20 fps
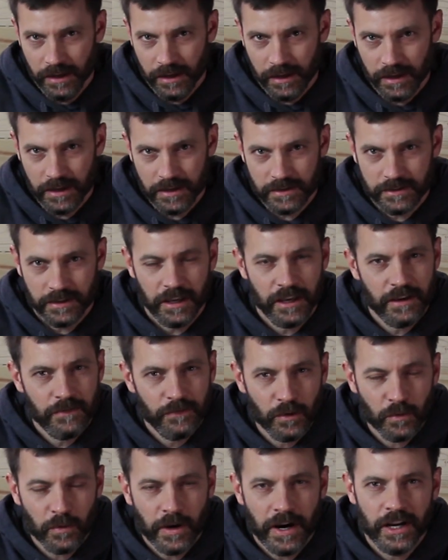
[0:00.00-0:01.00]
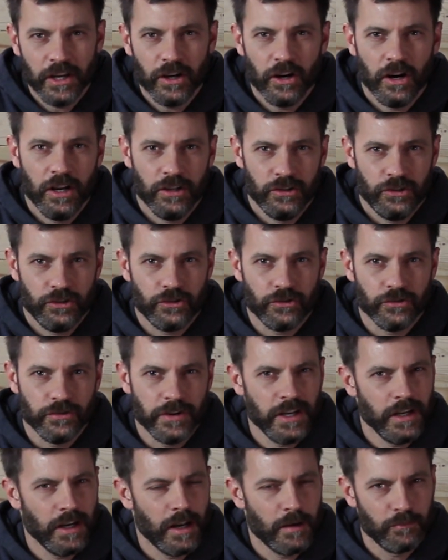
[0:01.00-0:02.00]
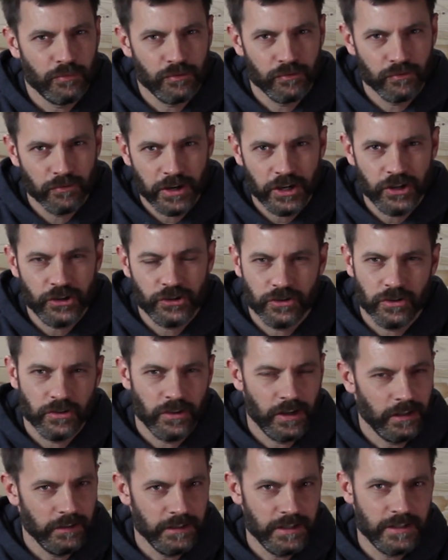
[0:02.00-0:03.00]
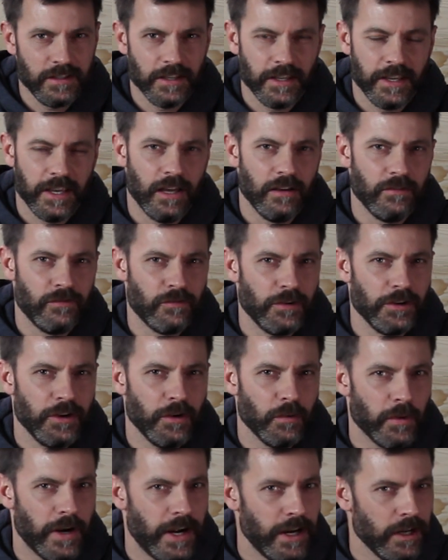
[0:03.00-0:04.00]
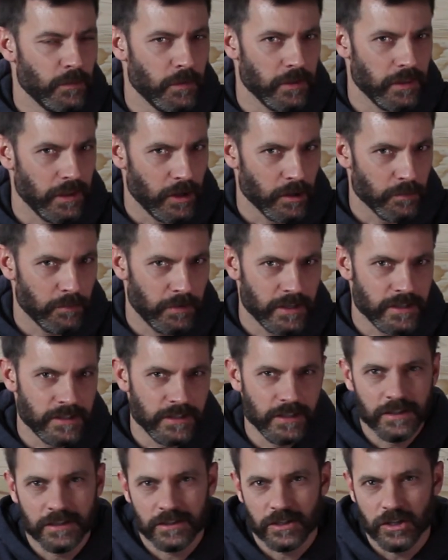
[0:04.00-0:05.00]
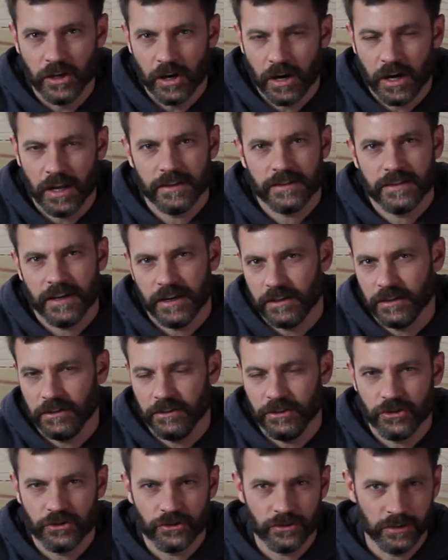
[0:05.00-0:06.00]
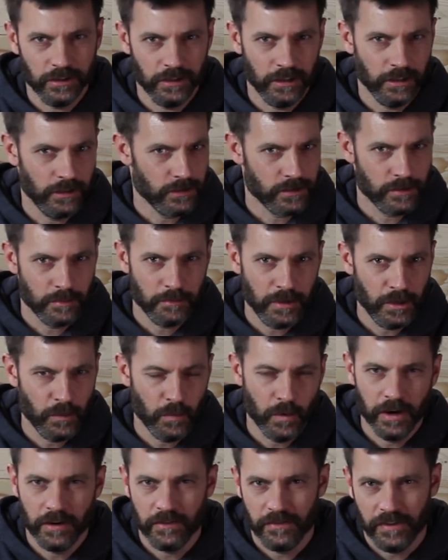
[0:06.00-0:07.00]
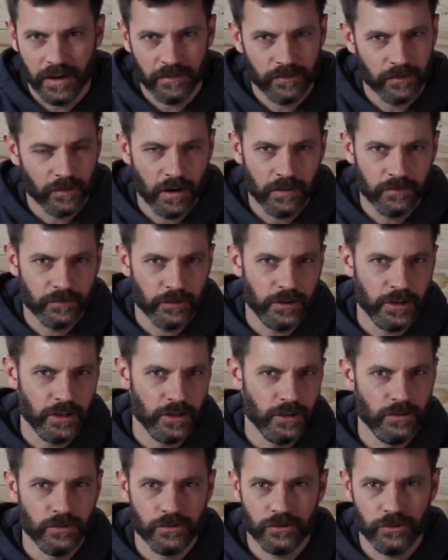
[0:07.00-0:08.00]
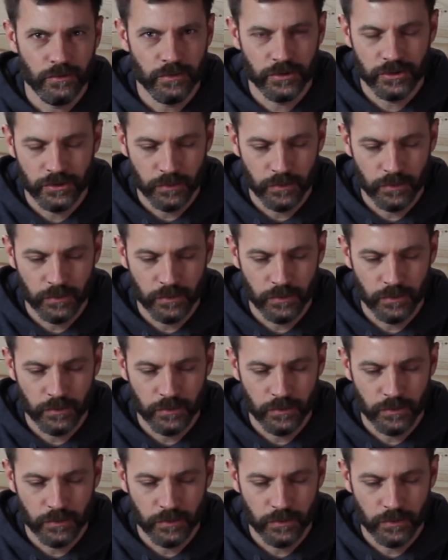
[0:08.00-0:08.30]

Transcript: is that if you're riding on street, I'm pretty sure that at least in California, riding with earbuds in is not technically street legal. So be aware of that. For off-roading use, do what